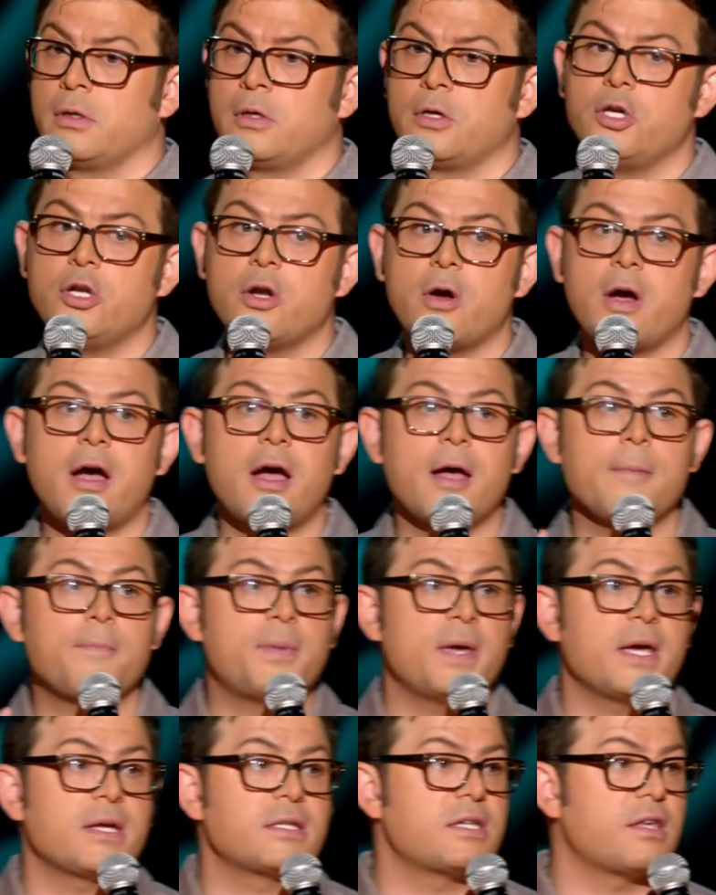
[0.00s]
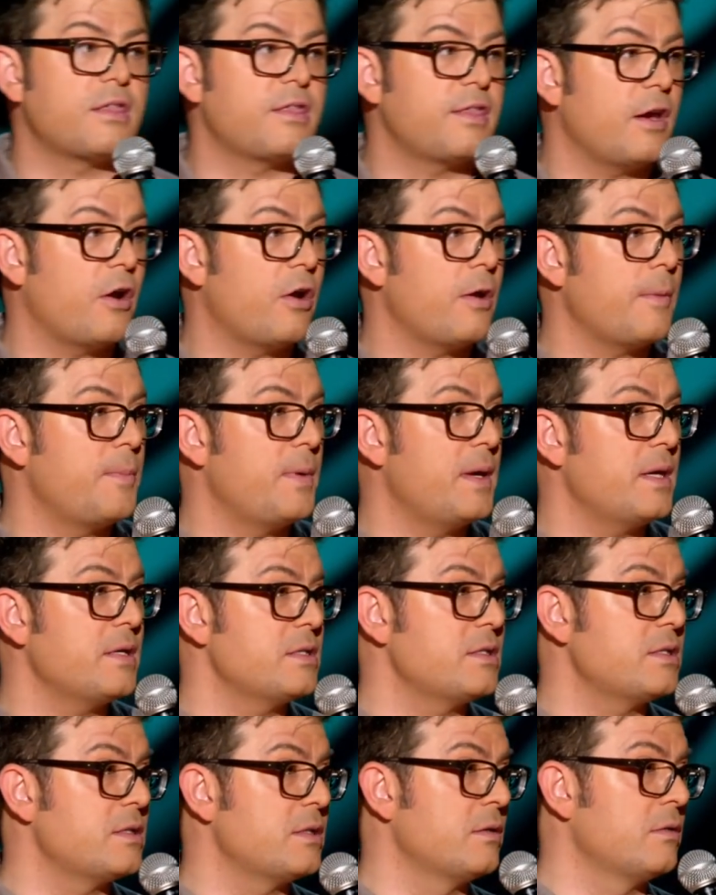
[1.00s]
You know how I picked a
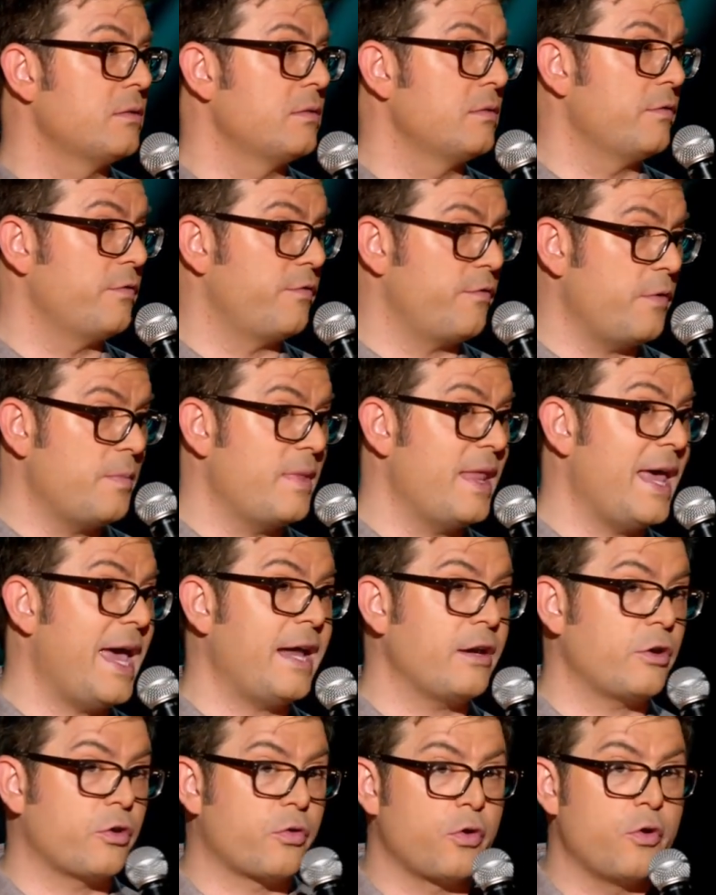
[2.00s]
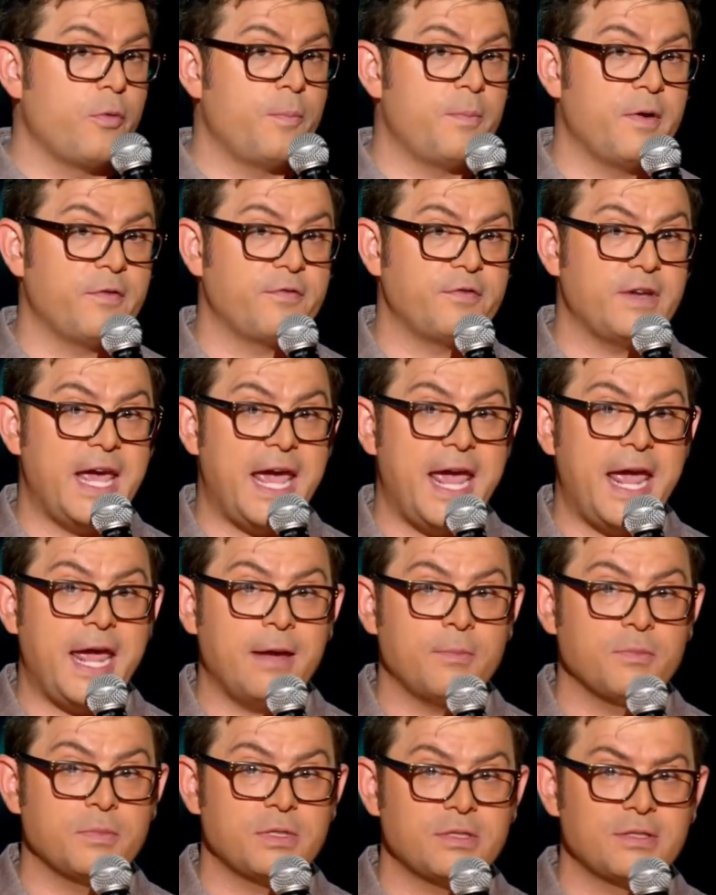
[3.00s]
therapist from that group of
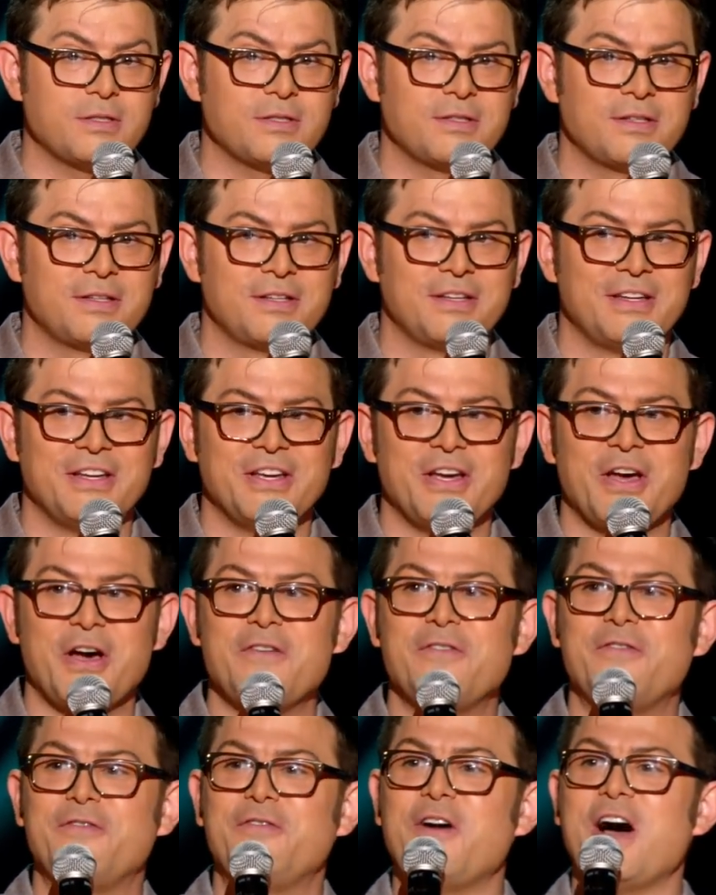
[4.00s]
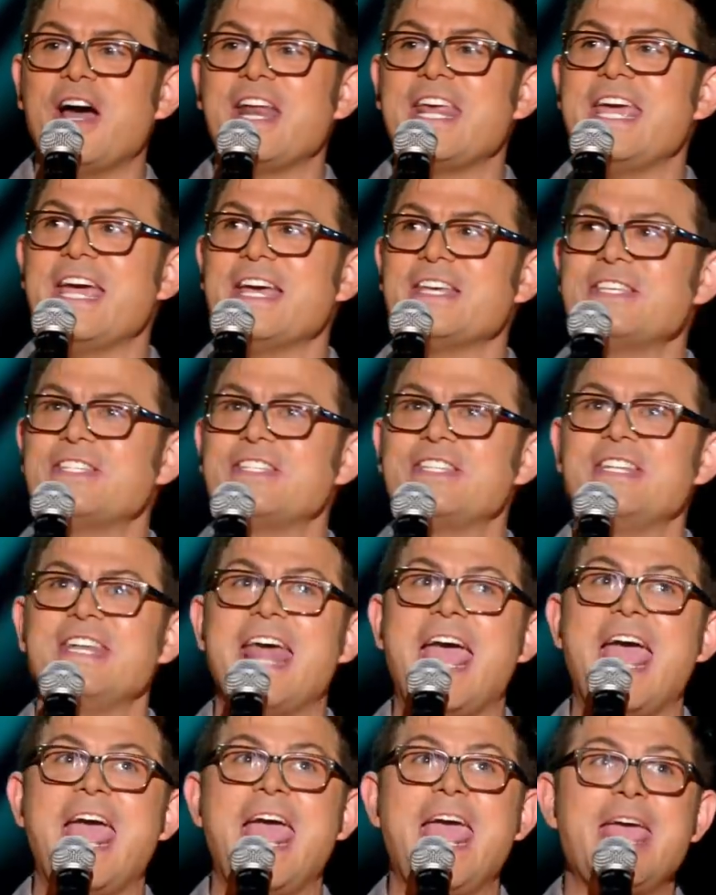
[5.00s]
names? Funniest
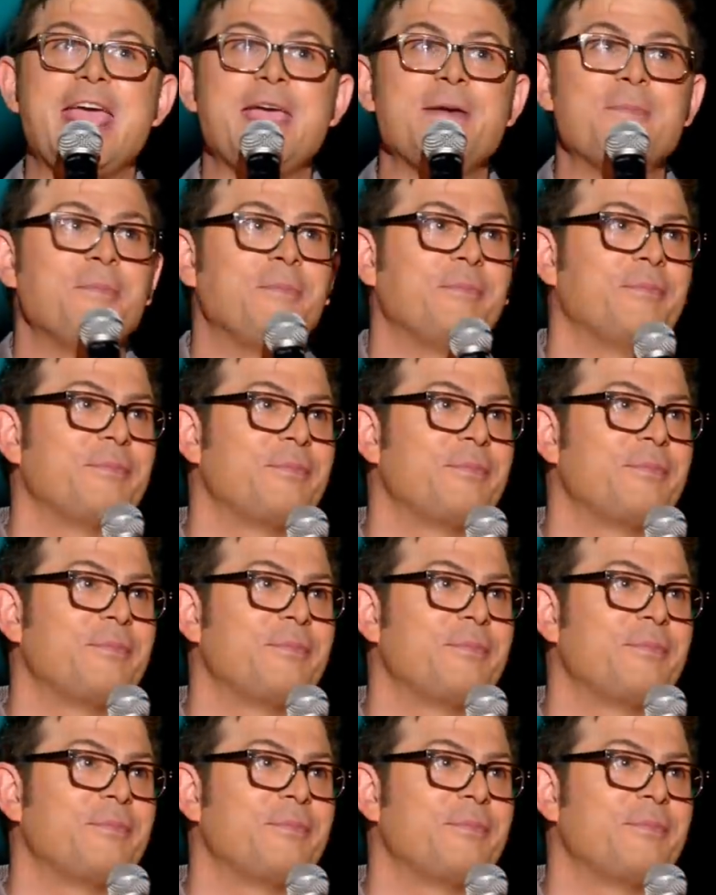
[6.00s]
name.